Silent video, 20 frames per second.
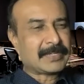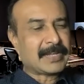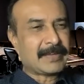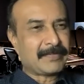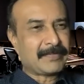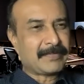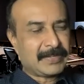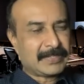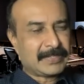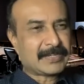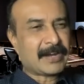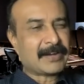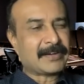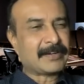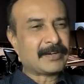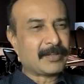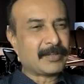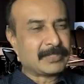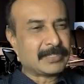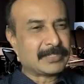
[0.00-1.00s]
like we
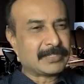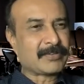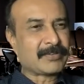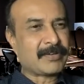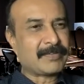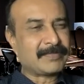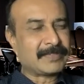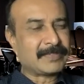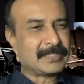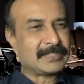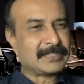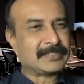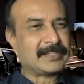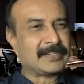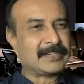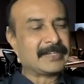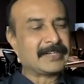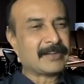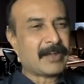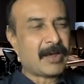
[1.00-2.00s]
started out this
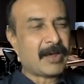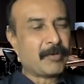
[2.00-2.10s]
conversation, right?